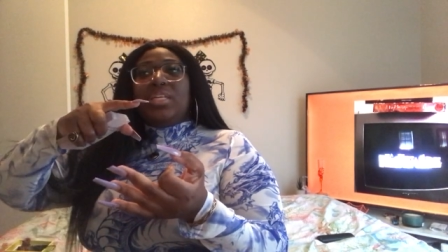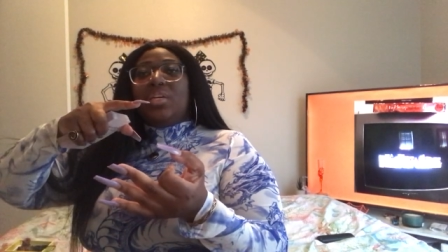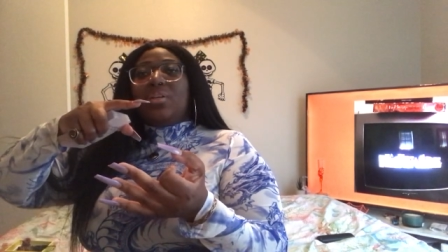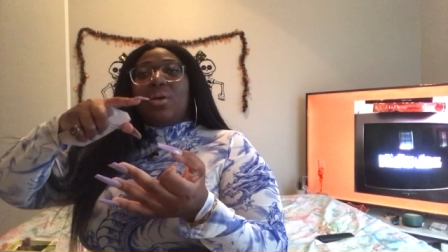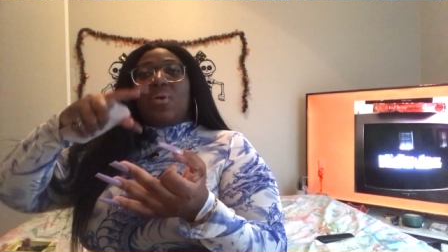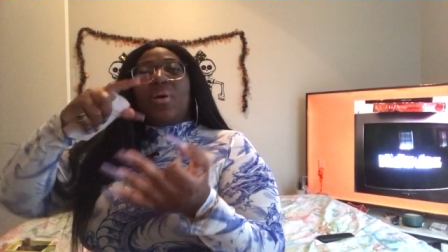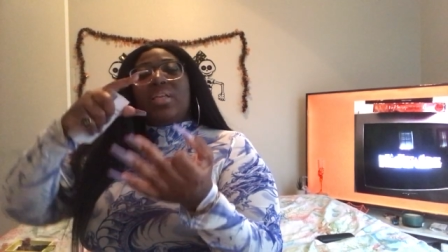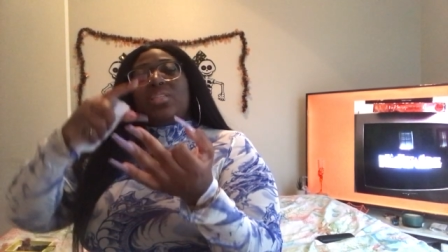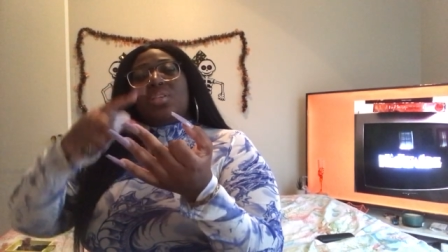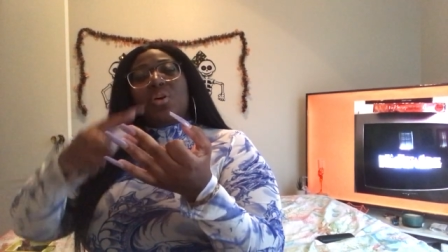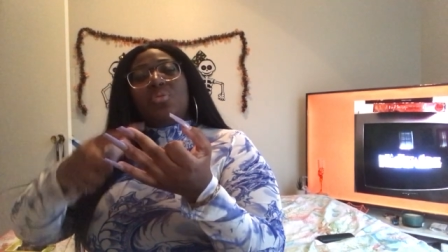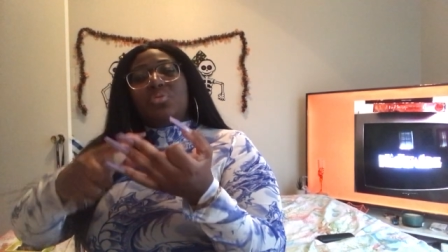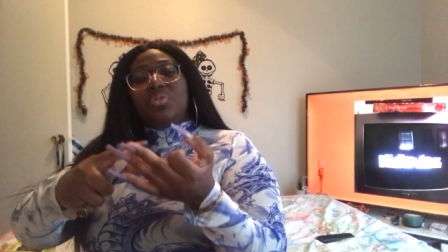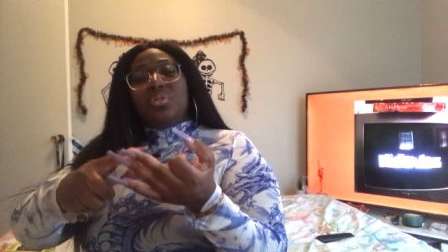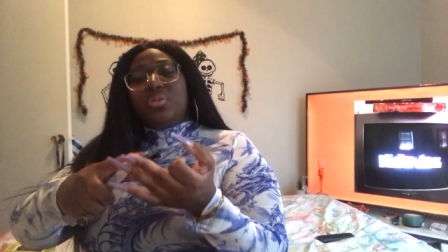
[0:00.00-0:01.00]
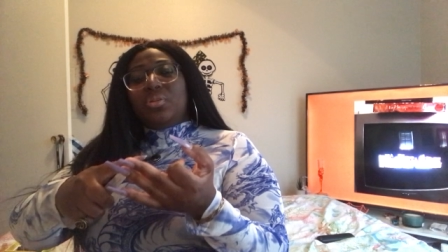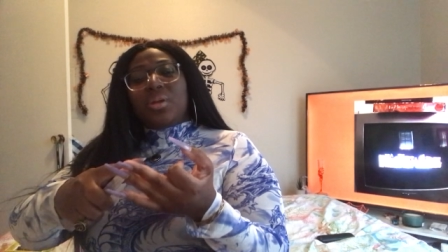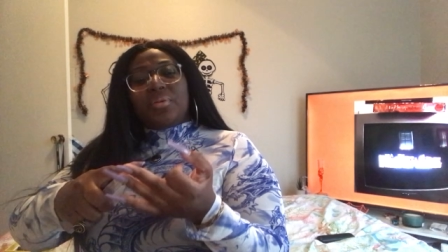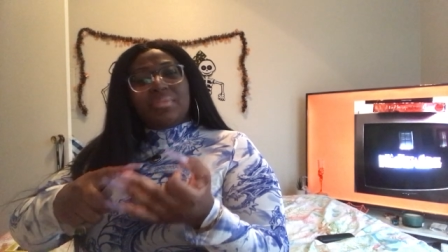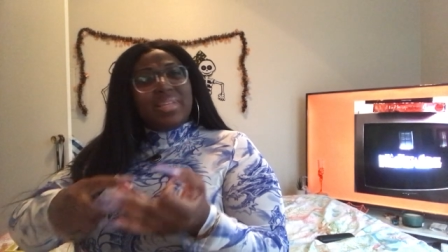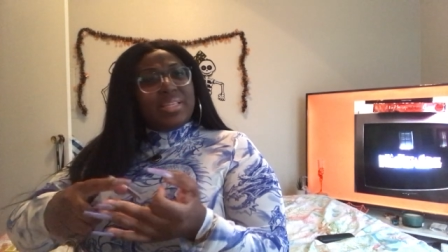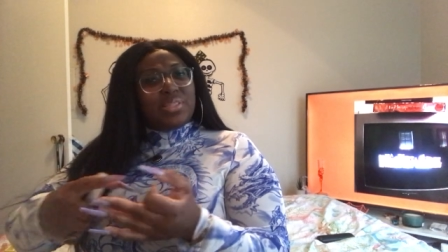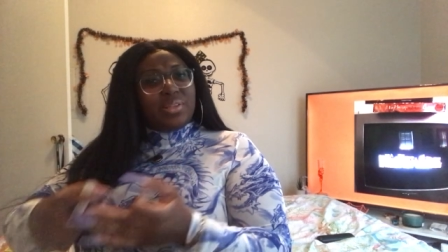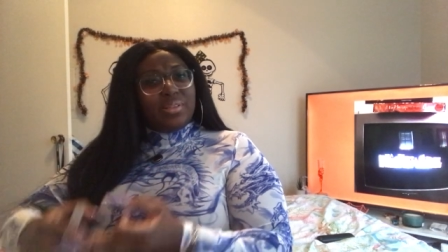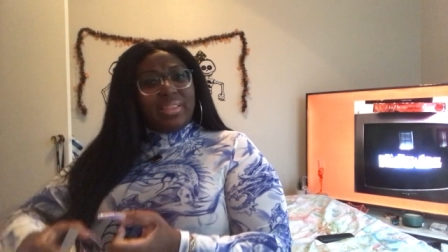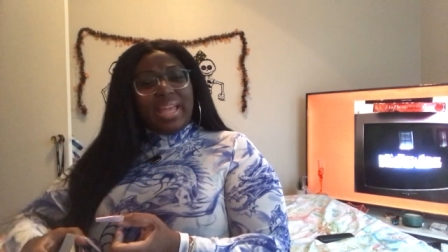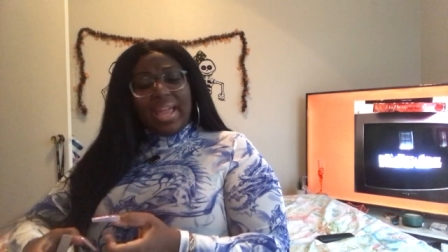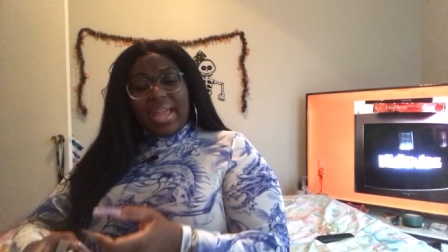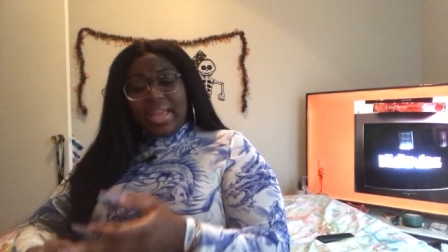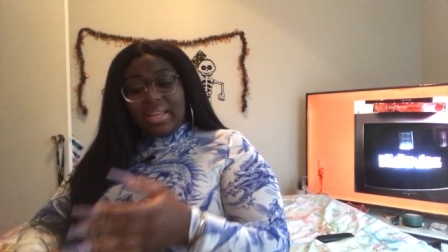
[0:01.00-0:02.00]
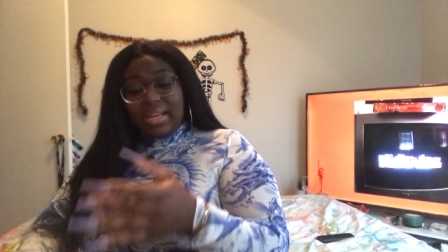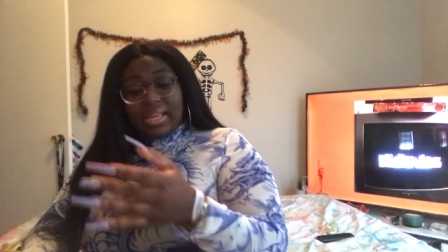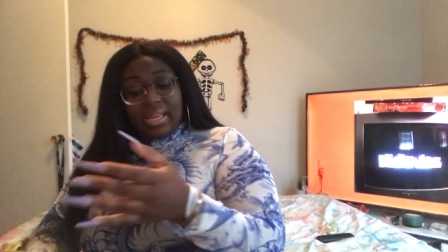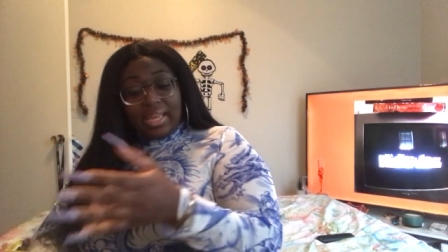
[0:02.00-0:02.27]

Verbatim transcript: You know, I told you know this or that.